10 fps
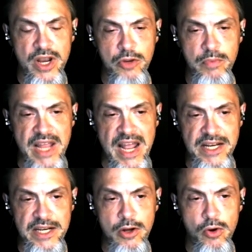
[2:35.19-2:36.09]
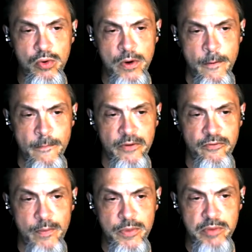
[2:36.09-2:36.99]
It could be any note
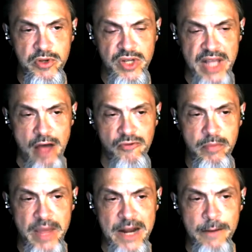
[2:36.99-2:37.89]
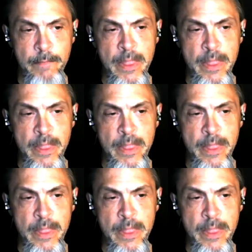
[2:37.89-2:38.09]
from the music alphabet.